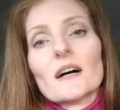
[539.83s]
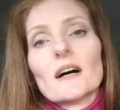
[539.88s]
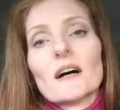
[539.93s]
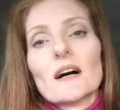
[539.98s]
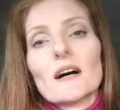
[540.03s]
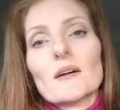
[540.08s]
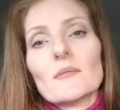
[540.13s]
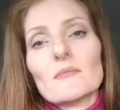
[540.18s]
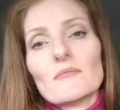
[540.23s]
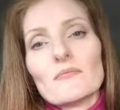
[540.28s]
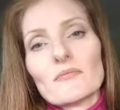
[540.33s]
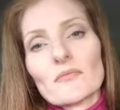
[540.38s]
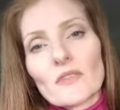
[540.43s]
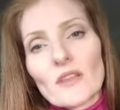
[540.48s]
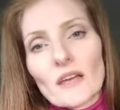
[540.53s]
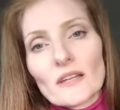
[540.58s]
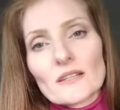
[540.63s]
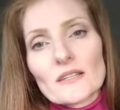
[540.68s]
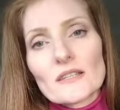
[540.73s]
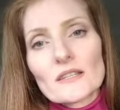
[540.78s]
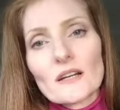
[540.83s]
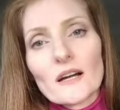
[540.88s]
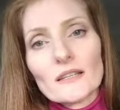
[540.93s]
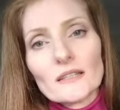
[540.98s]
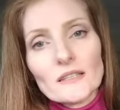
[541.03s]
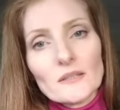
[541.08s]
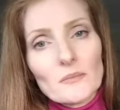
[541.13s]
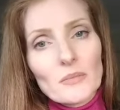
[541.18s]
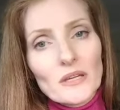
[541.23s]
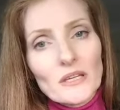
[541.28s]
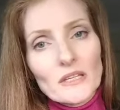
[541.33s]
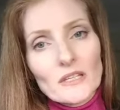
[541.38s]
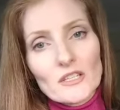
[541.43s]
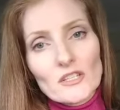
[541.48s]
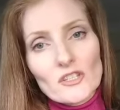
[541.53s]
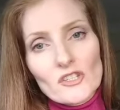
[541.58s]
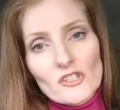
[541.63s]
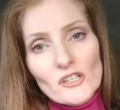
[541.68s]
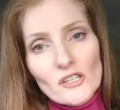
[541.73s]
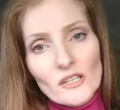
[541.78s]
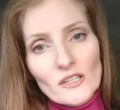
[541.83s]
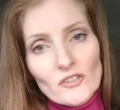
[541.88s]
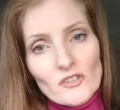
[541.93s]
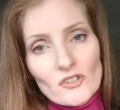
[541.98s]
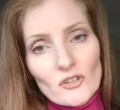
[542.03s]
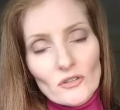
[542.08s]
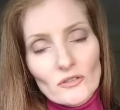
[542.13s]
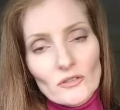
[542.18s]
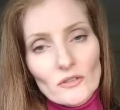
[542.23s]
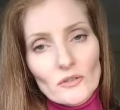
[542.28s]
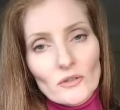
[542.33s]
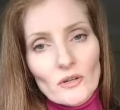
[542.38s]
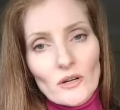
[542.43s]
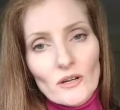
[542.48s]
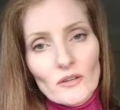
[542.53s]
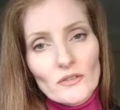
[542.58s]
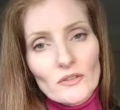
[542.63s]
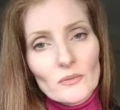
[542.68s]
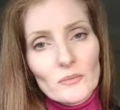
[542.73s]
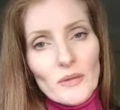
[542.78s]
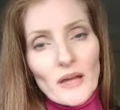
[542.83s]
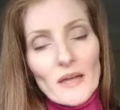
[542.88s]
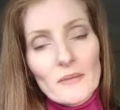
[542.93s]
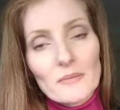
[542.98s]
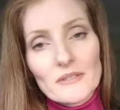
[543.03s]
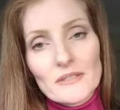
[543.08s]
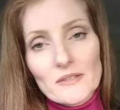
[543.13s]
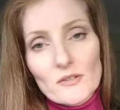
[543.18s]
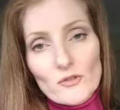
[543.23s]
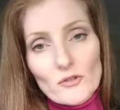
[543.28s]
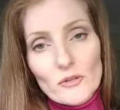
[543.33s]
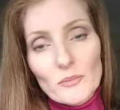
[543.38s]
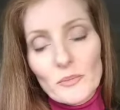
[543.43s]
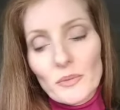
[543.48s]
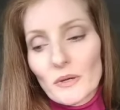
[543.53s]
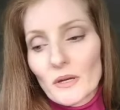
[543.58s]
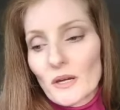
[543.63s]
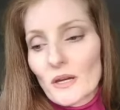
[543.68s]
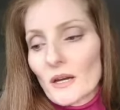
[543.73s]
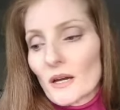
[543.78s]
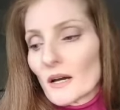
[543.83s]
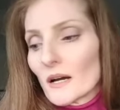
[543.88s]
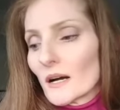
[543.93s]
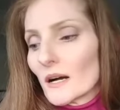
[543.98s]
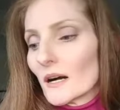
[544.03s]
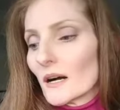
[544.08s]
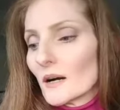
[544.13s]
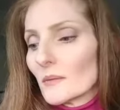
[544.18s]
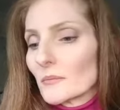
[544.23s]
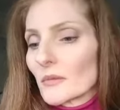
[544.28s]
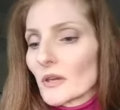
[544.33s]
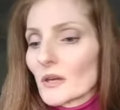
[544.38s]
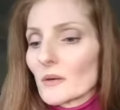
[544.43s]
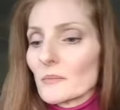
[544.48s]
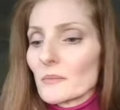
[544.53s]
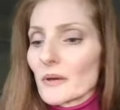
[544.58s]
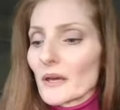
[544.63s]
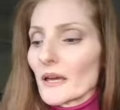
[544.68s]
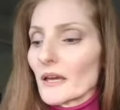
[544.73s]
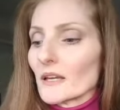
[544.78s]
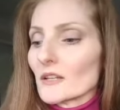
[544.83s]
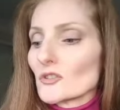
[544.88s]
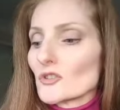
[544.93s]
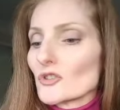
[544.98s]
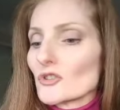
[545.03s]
that slightly pinkish tinge on the paper strip compared